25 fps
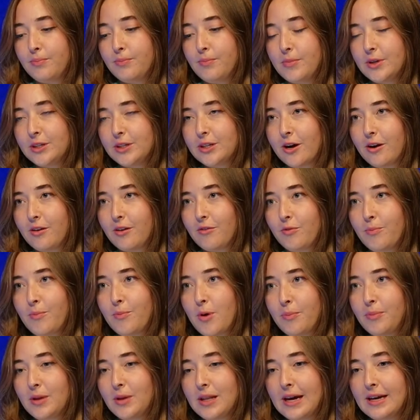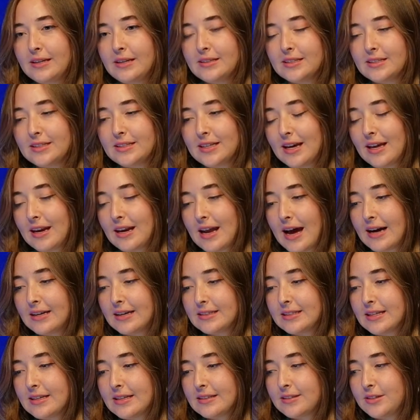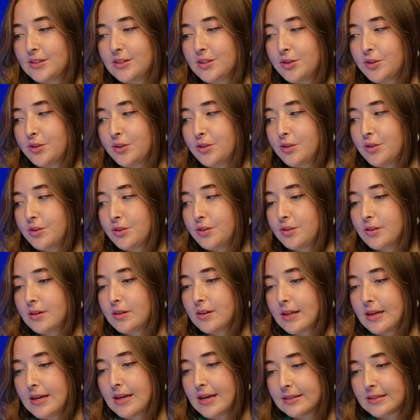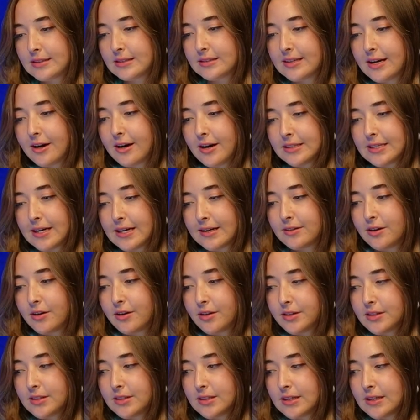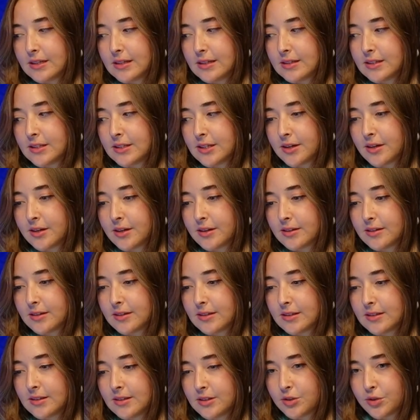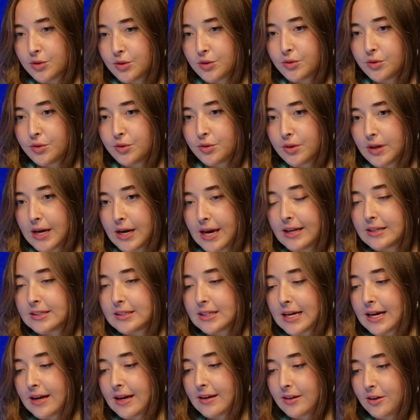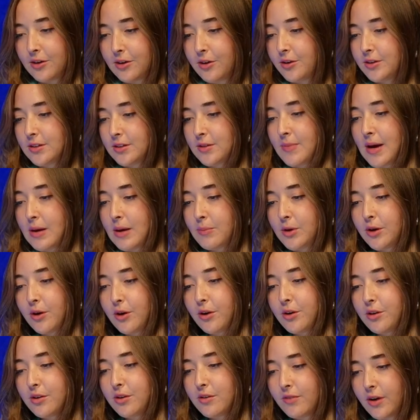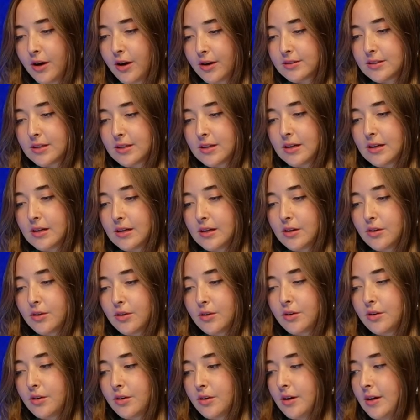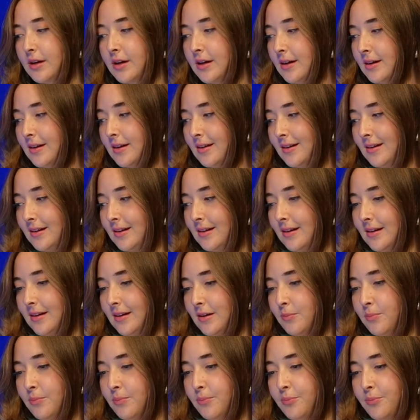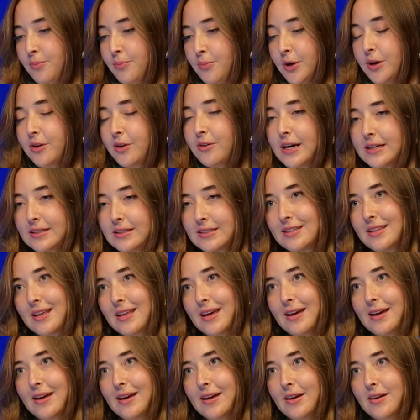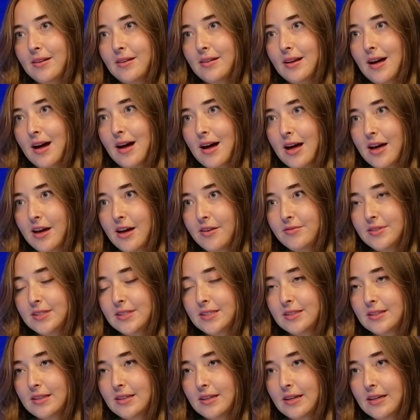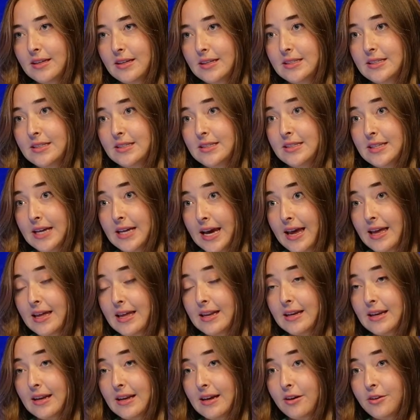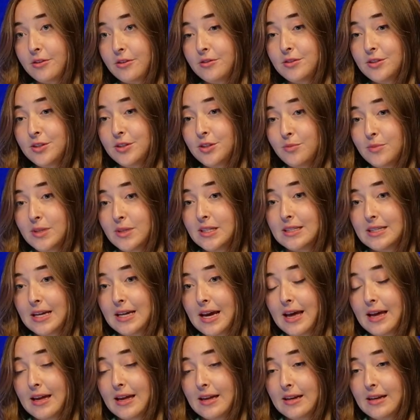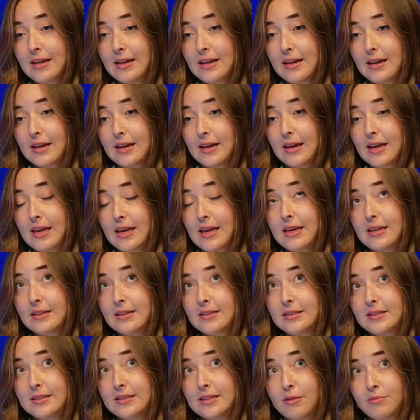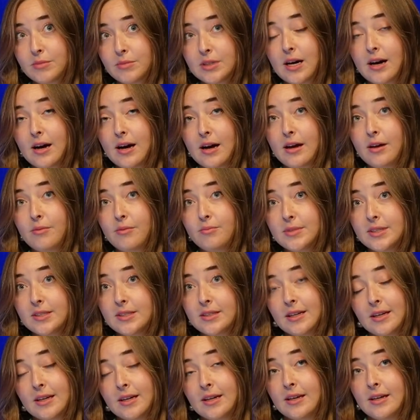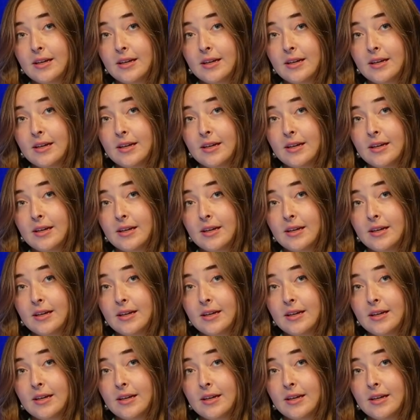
majority of the population to get access to the necessary technology to educate, to maybe go to university or progress their lives, consumer debt is sometimes